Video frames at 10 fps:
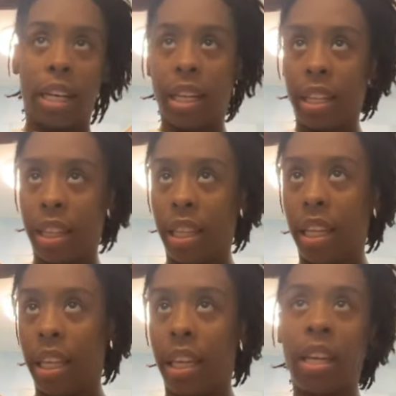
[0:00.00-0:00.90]
And I
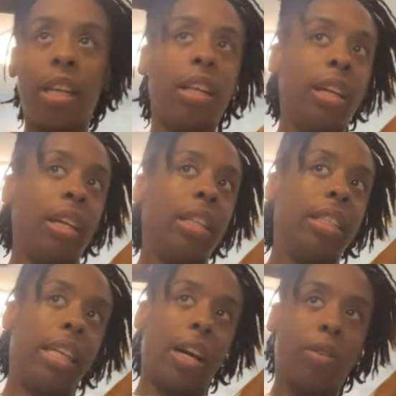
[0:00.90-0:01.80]
just literally went
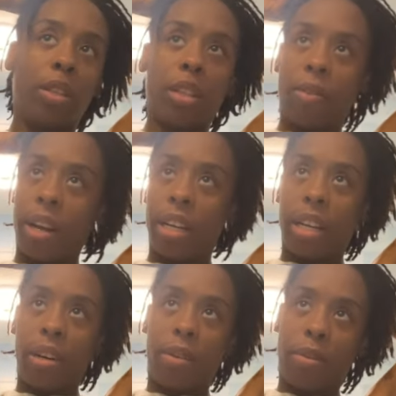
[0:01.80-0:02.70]
into a bathroom
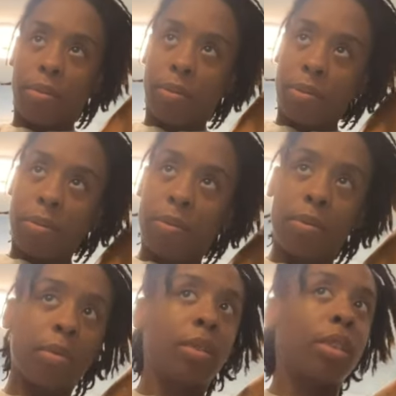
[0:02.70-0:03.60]
that
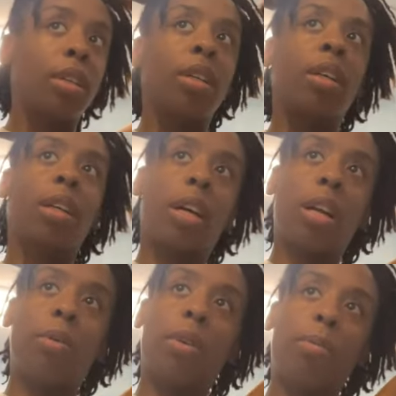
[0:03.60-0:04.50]
was far away from
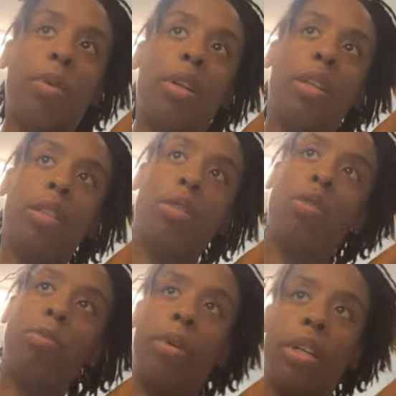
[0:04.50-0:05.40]
everybody.
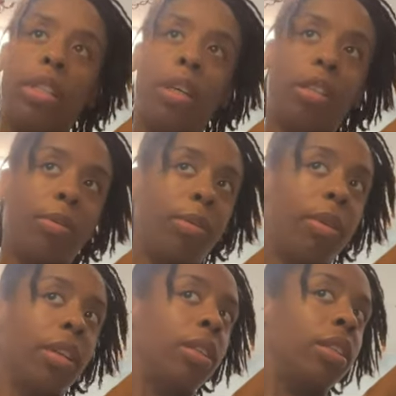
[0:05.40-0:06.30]
And I just got dressed
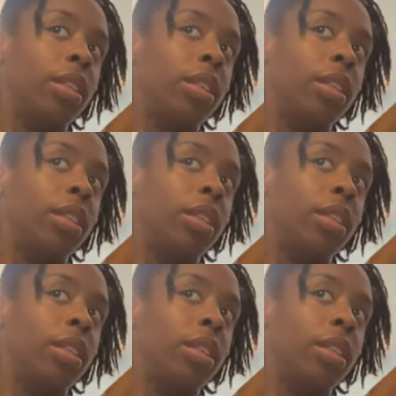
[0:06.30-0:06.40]
there. And I was